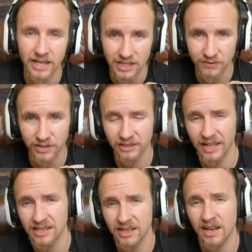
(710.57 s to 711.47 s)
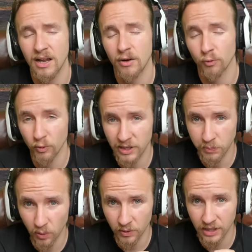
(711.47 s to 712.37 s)
this vehicle has really
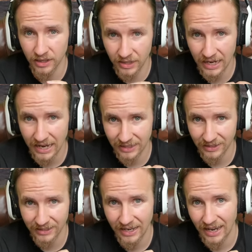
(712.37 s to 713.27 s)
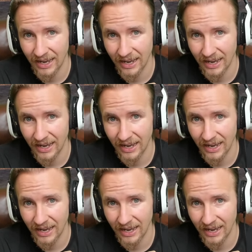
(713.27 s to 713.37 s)
poor gun handling,